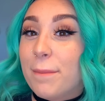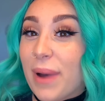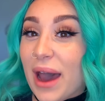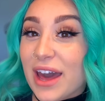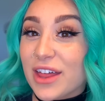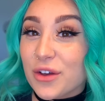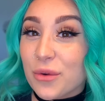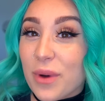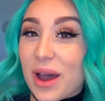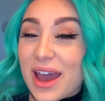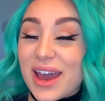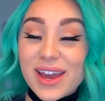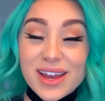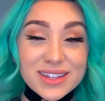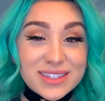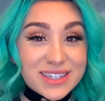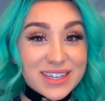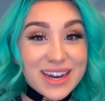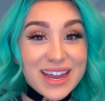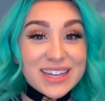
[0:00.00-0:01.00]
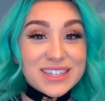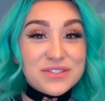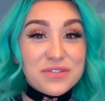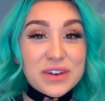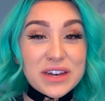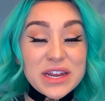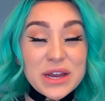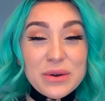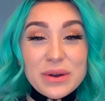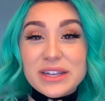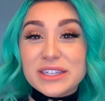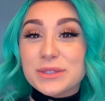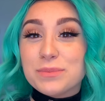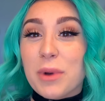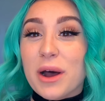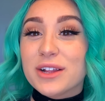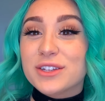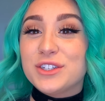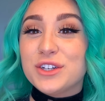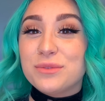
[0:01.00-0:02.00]
By the way, today's video is
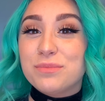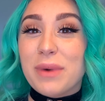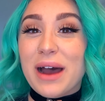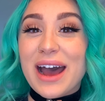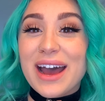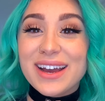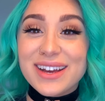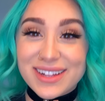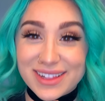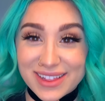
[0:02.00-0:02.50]
sponsored by